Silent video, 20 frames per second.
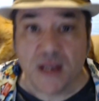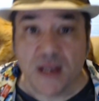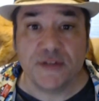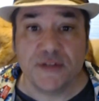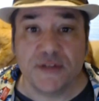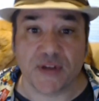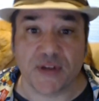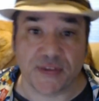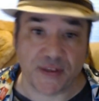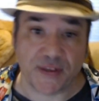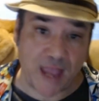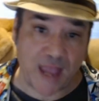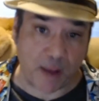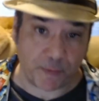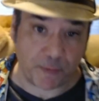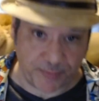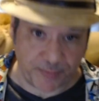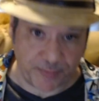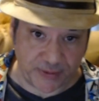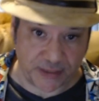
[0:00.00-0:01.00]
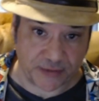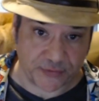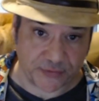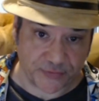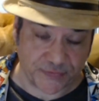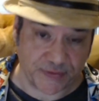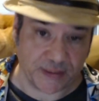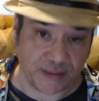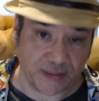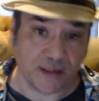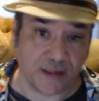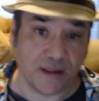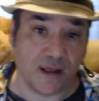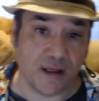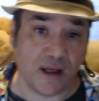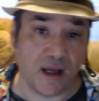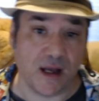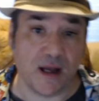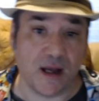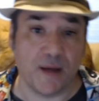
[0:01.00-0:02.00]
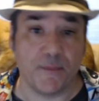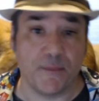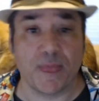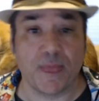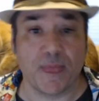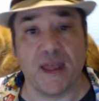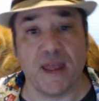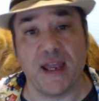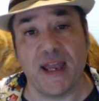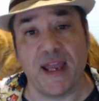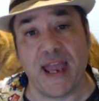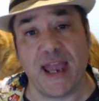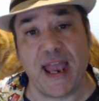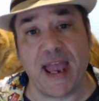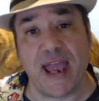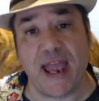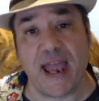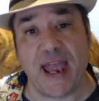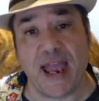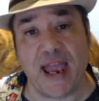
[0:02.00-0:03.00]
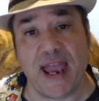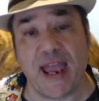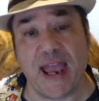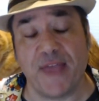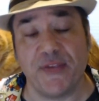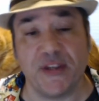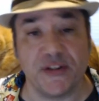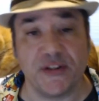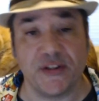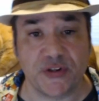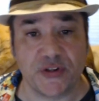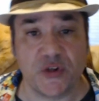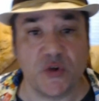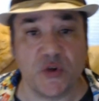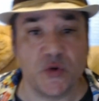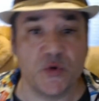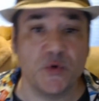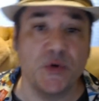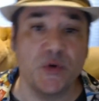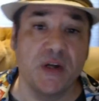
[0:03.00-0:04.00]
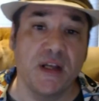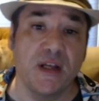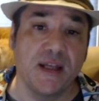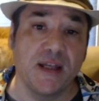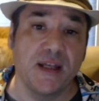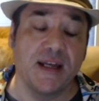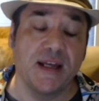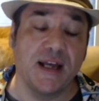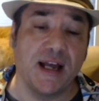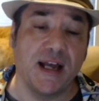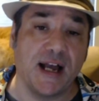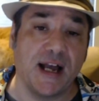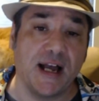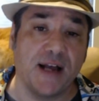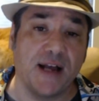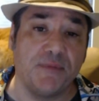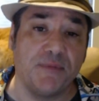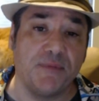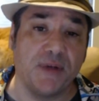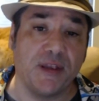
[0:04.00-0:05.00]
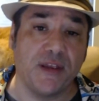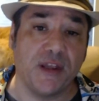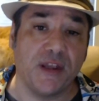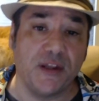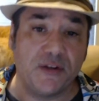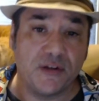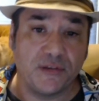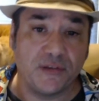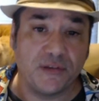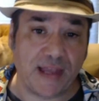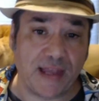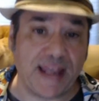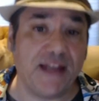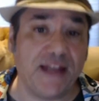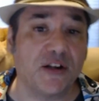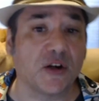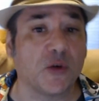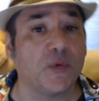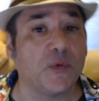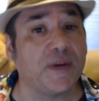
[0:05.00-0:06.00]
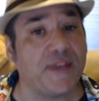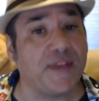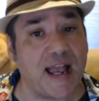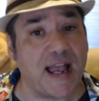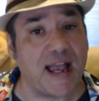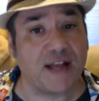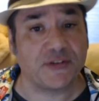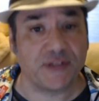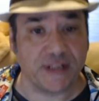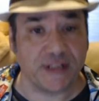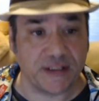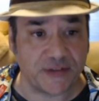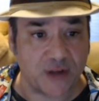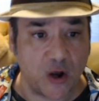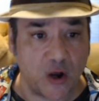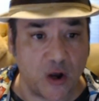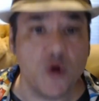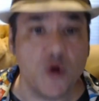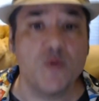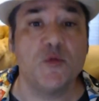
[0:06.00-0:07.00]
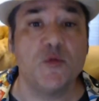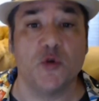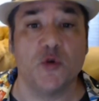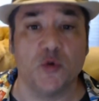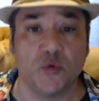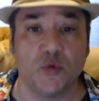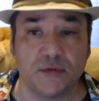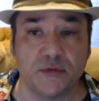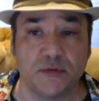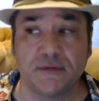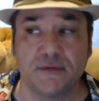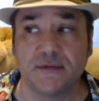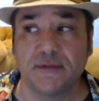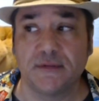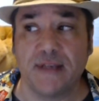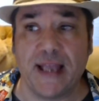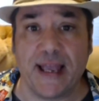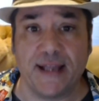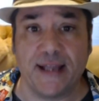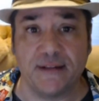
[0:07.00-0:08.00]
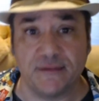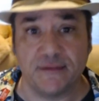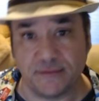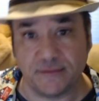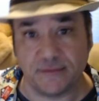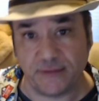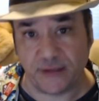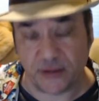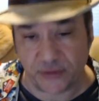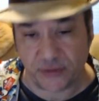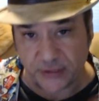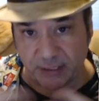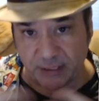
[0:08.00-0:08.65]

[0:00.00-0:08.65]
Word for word: So I thought that would be interesting. And then two, later when they actually get to Omu, and you know you